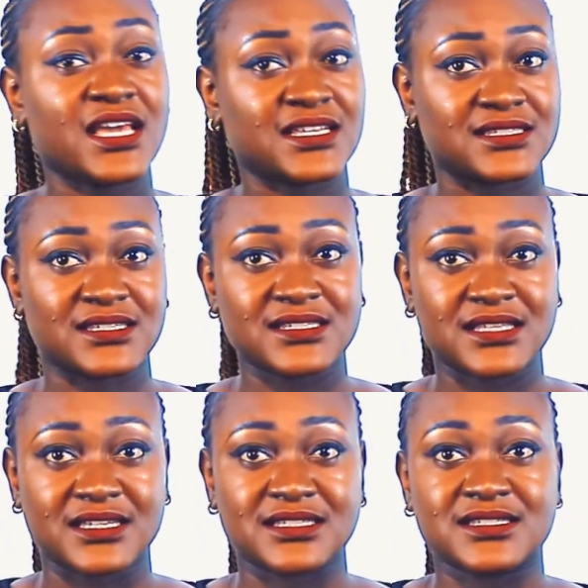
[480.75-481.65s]

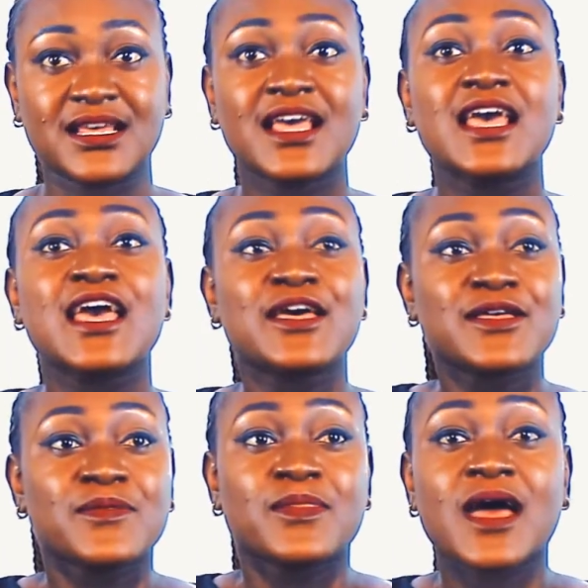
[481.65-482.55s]
existence.
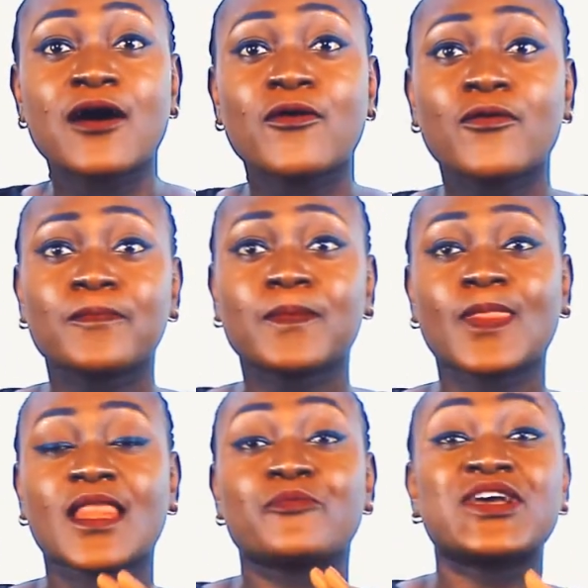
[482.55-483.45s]
Now,
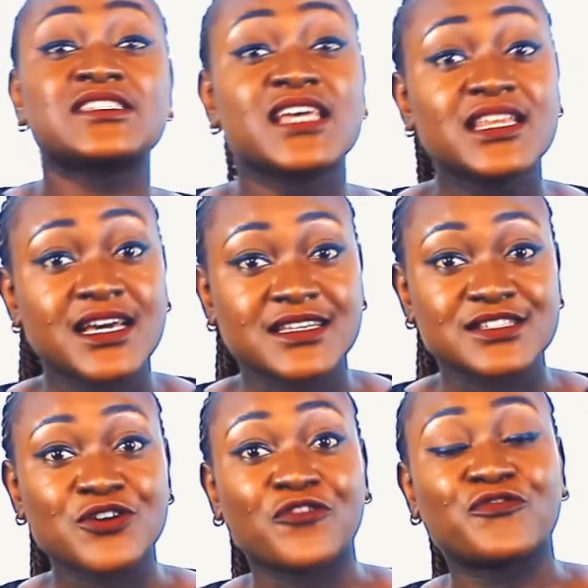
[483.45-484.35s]

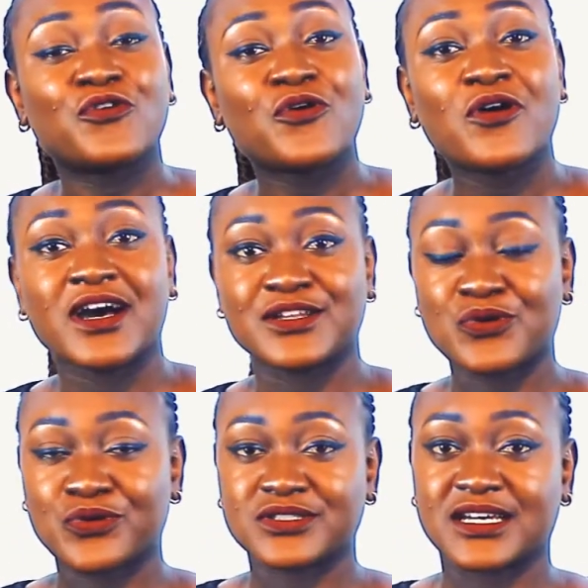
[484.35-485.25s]
maintenance of law and
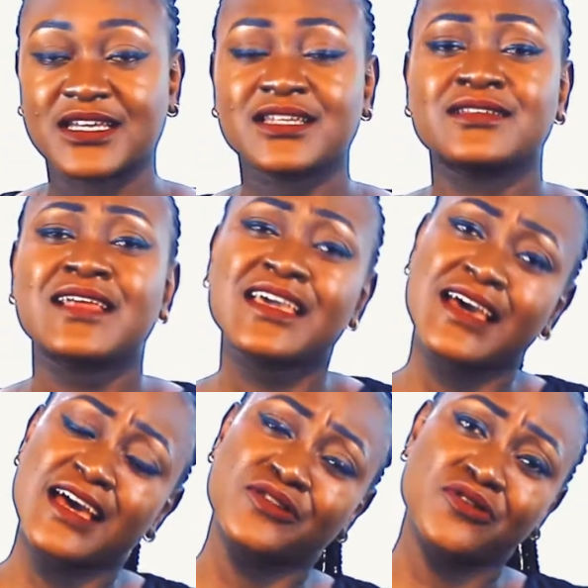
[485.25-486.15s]
order. Like I
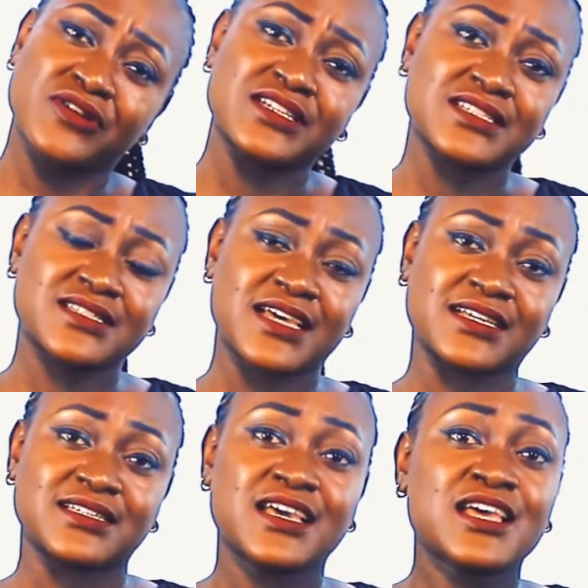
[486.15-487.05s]
had already
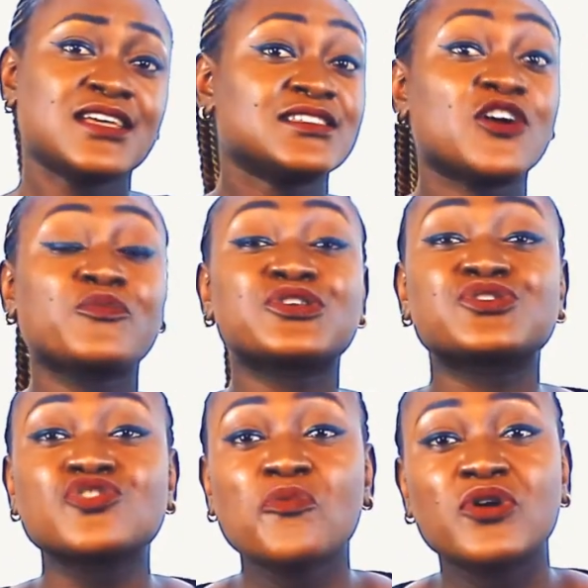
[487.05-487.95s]
said, there will be
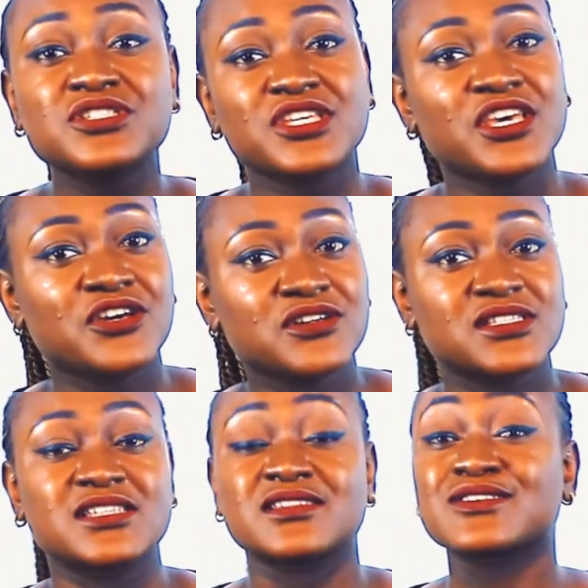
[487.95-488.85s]
so much chaos
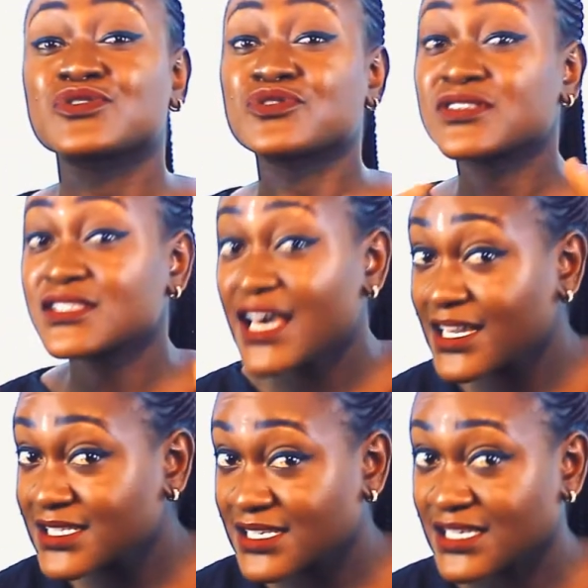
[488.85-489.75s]
in the
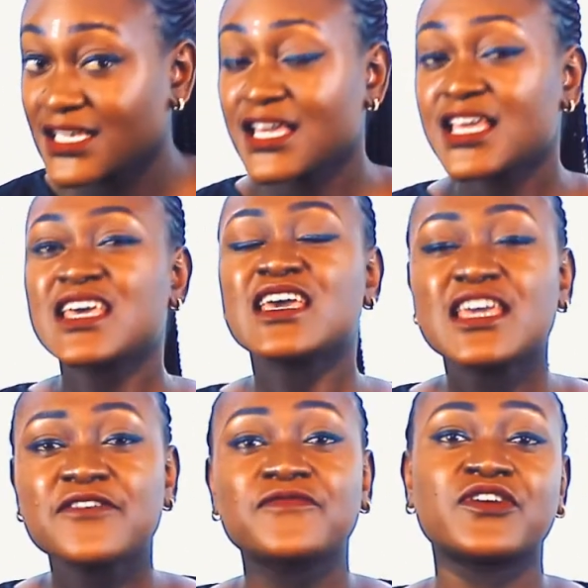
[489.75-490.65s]
society
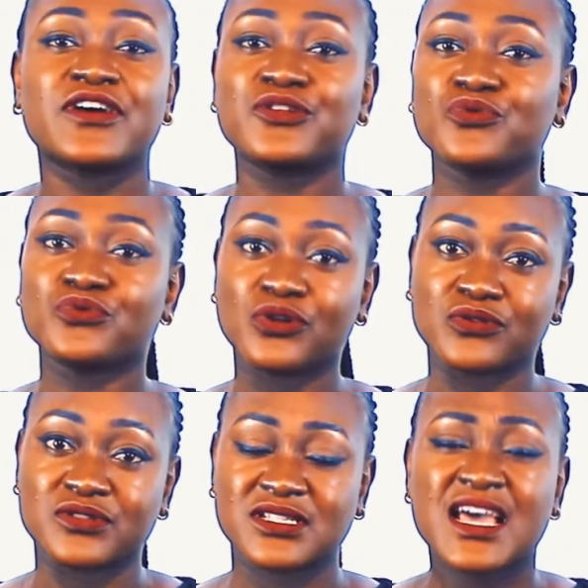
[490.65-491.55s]
if there are no
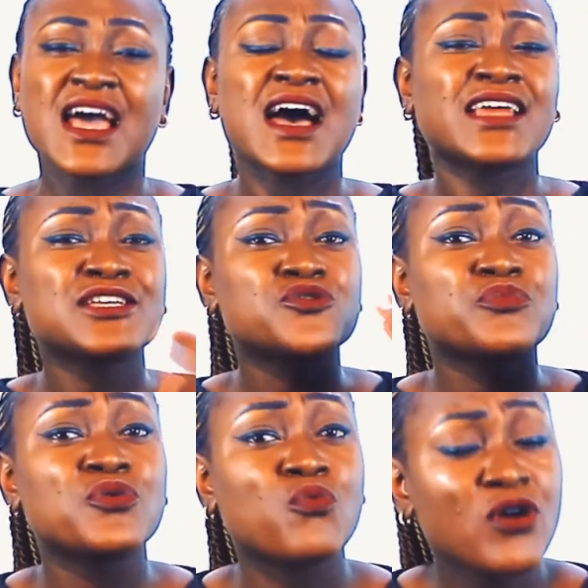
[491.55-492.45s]
laws, and it will
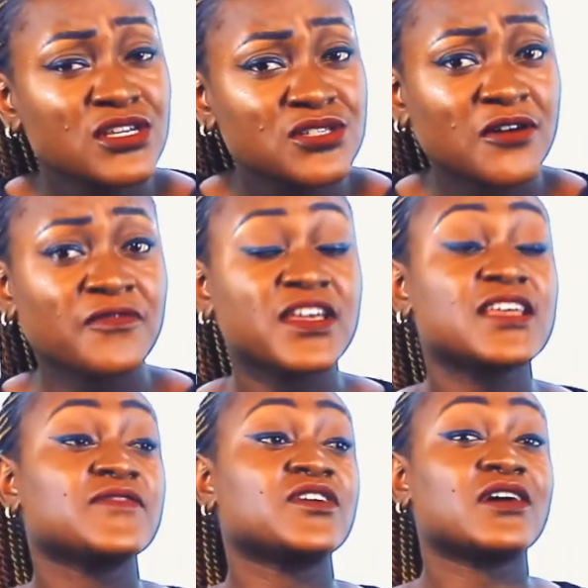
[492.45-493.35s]
be worse off
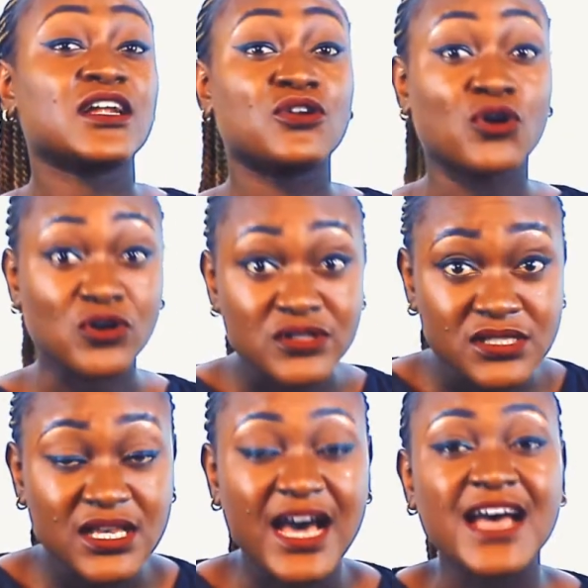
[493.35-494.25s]
if there are
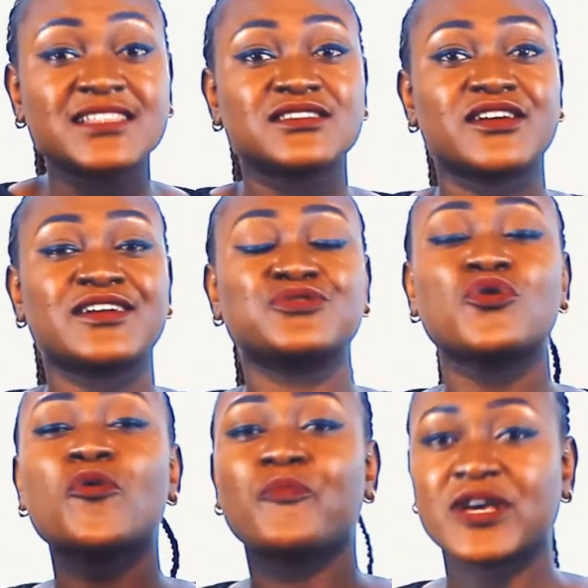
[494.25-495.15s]
laws and there are
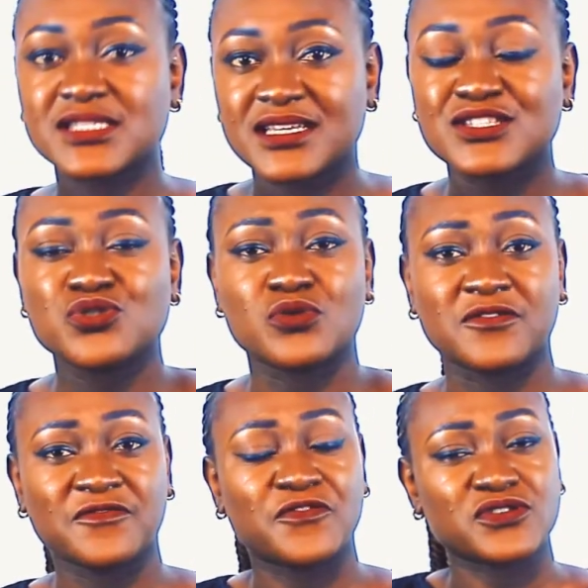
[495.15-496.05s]
no persons to
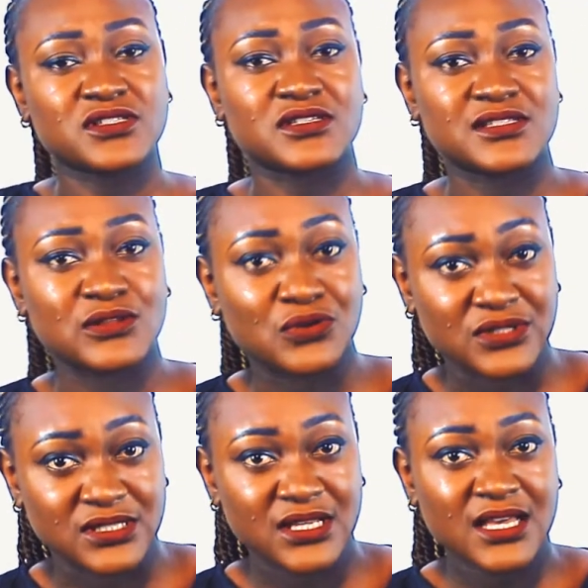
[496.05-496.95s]
enforce these
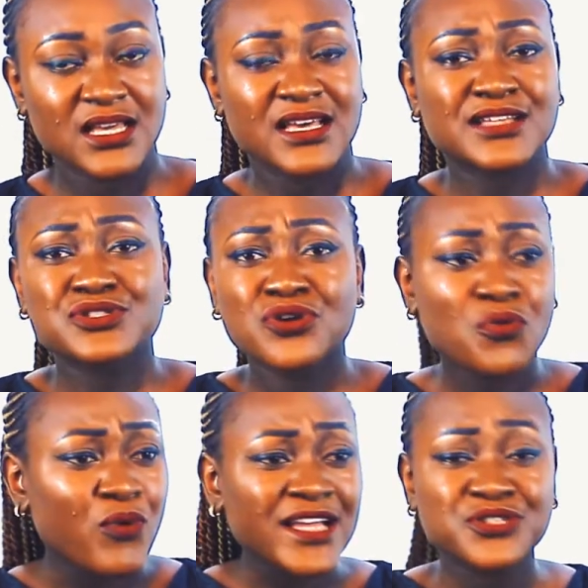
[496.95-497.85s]
laws. And
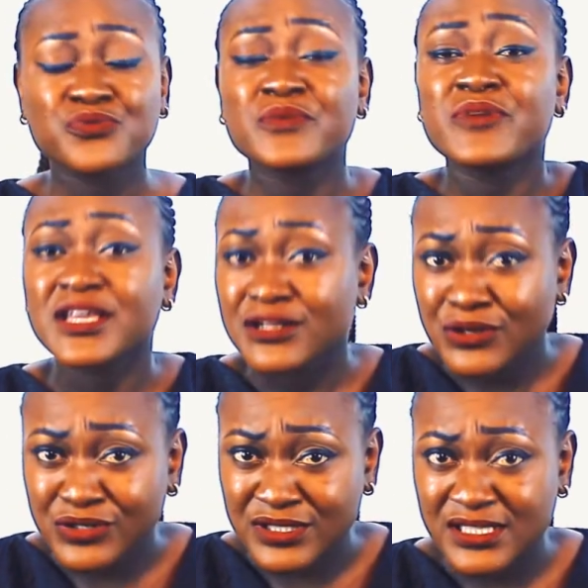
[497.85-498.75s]
so why do we make
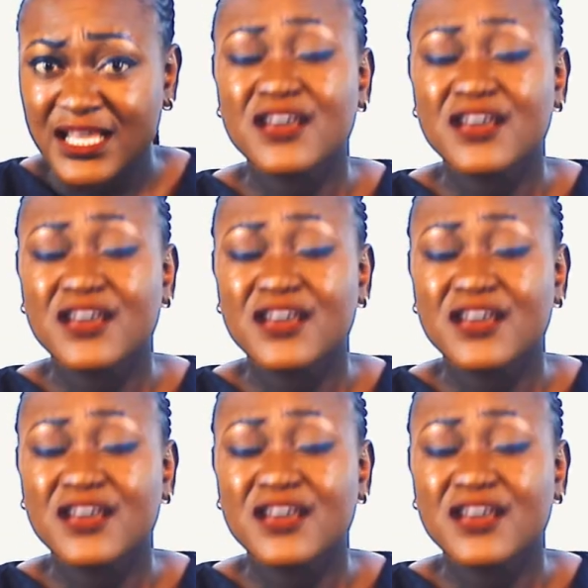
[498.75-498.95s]
laws?